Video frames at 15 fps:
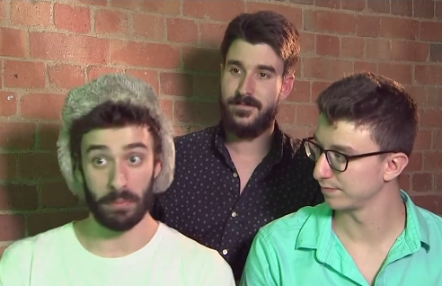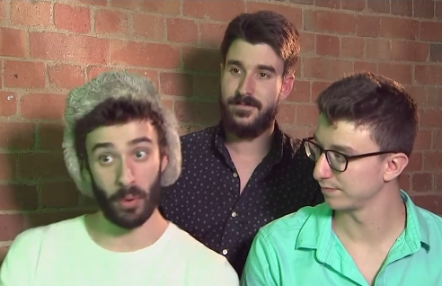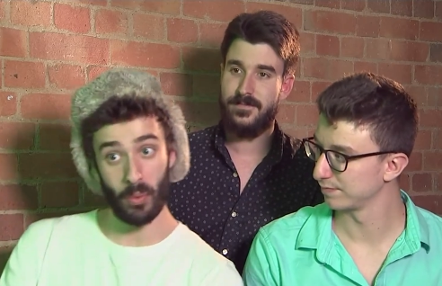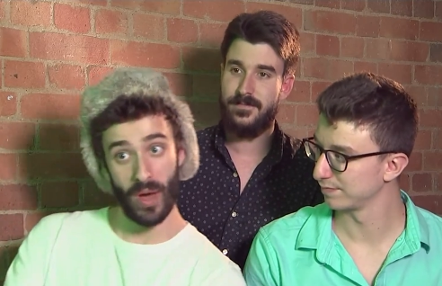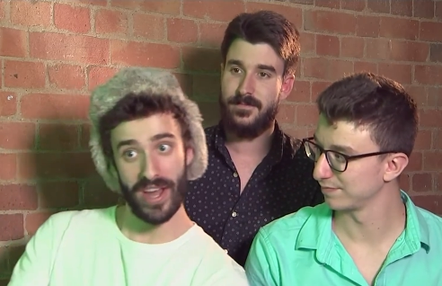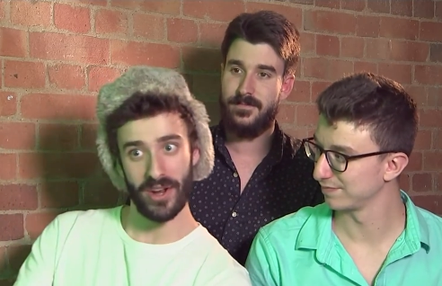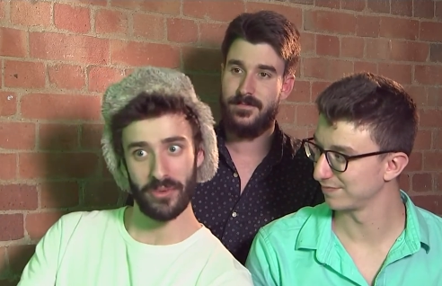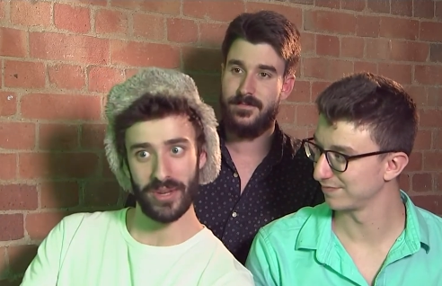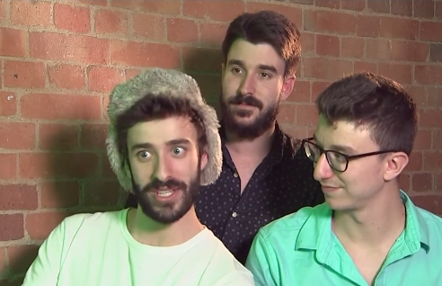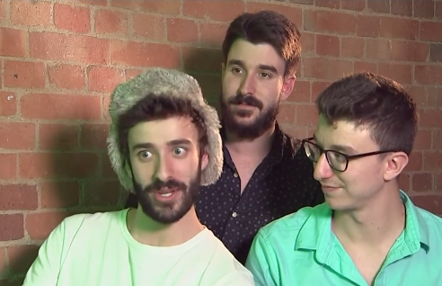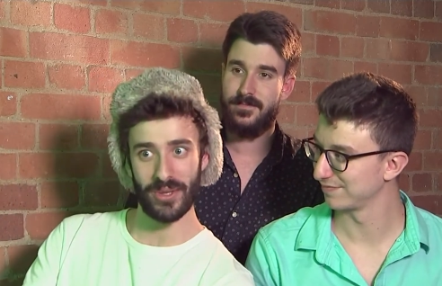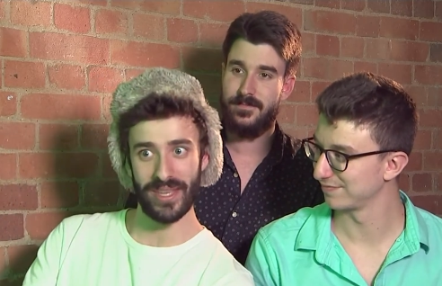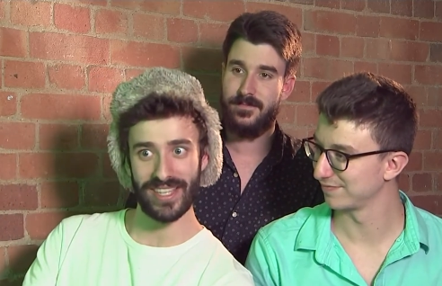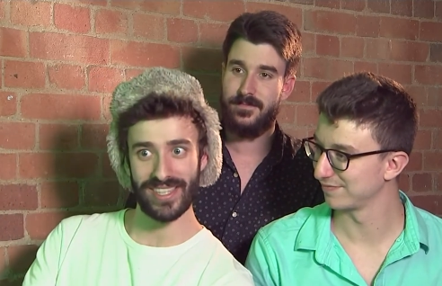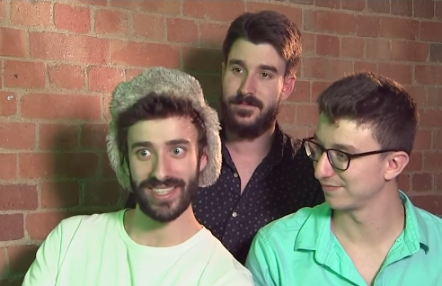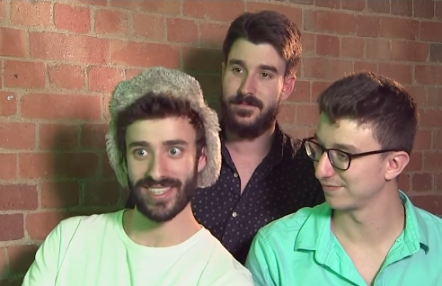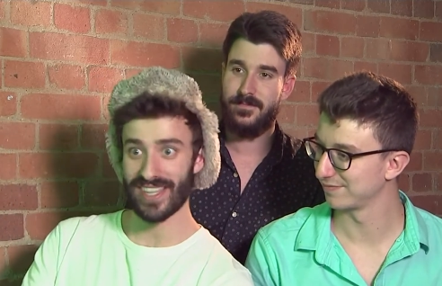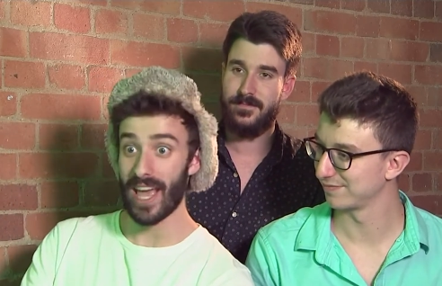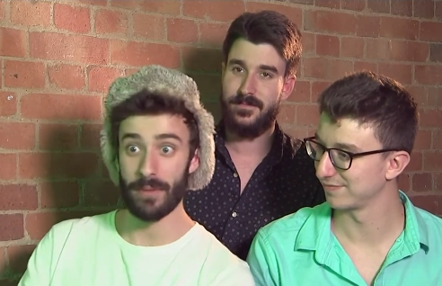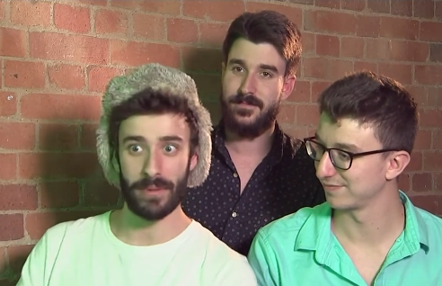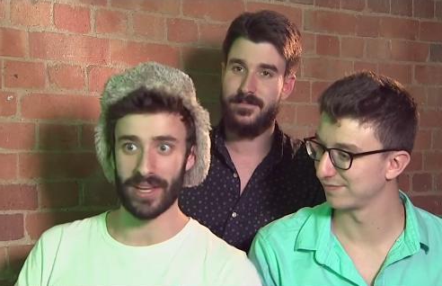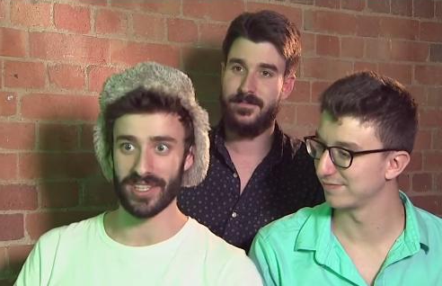Speaker 1: but why don't we do this
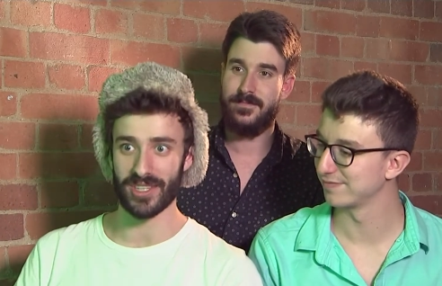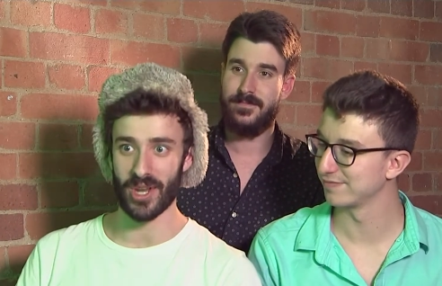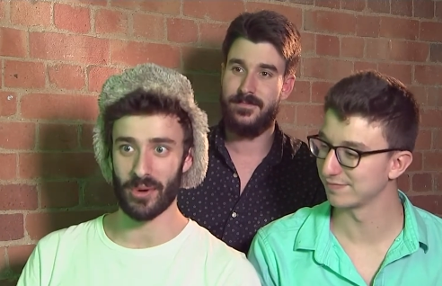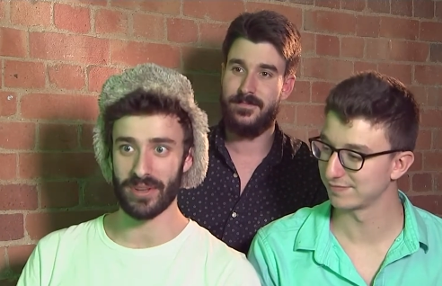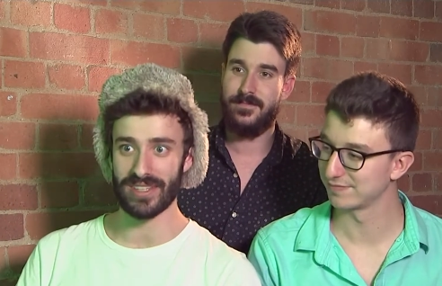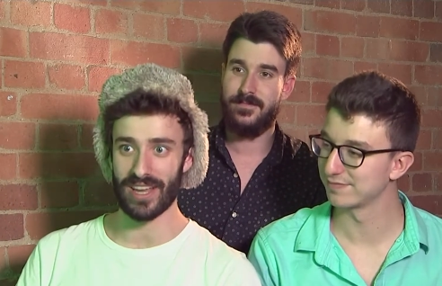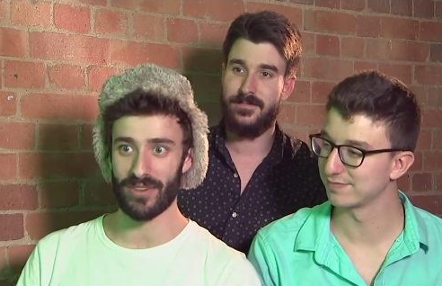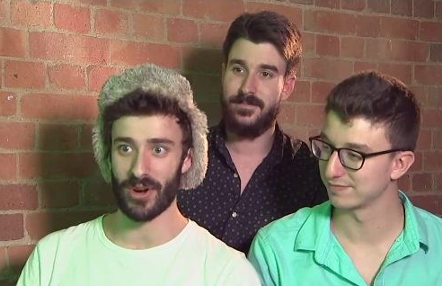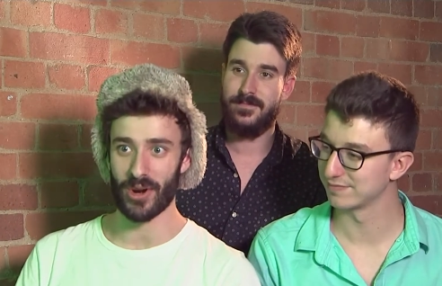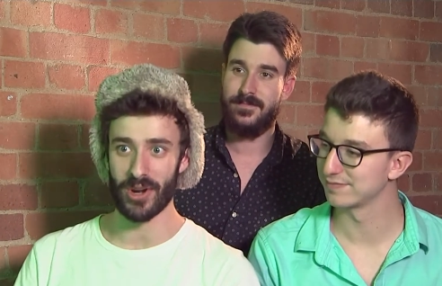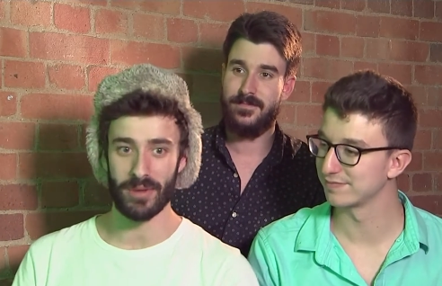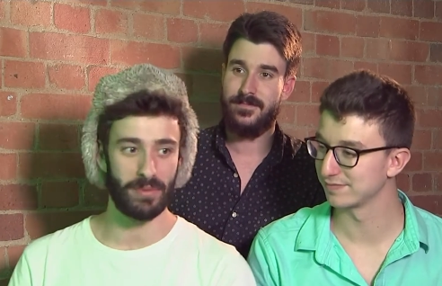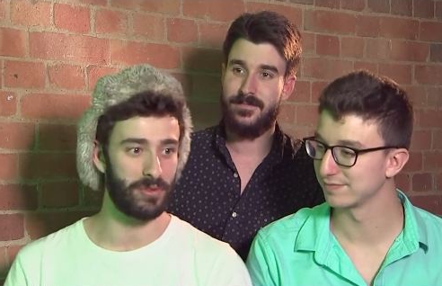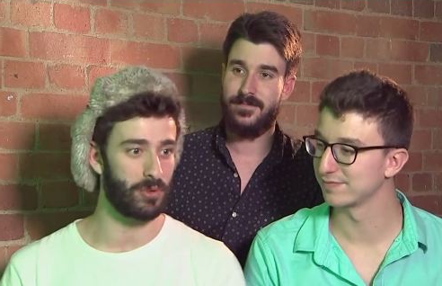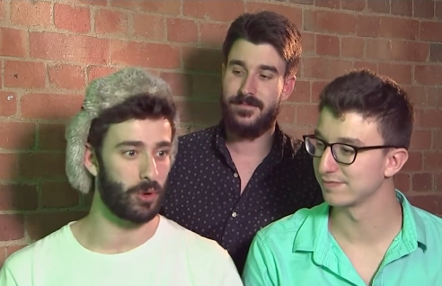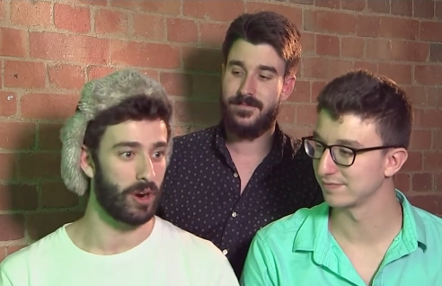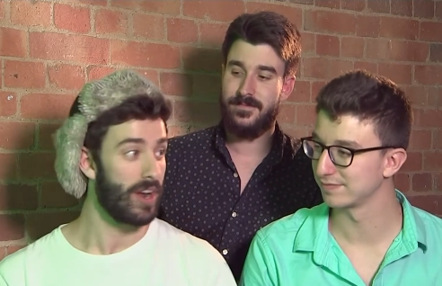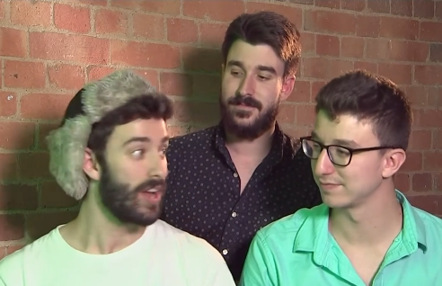instead because no one's ever heard it before.